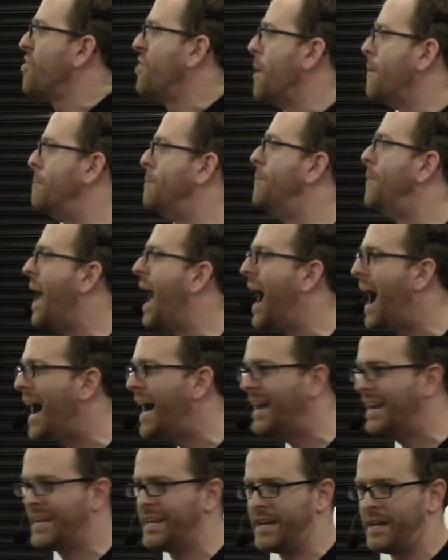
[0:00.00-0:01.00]
the
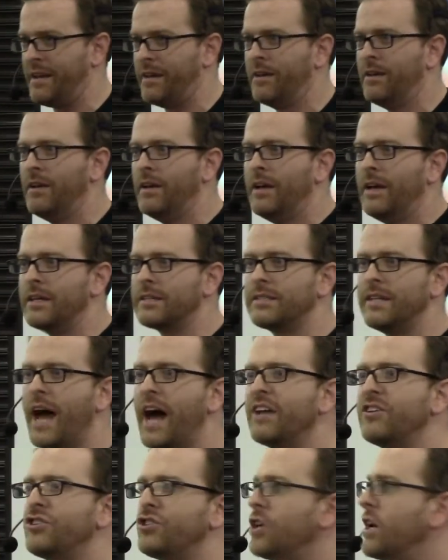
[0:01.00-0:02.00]
body, it's
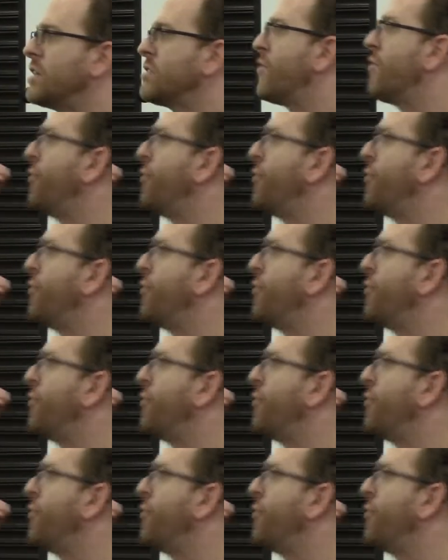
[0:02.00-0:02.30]
not just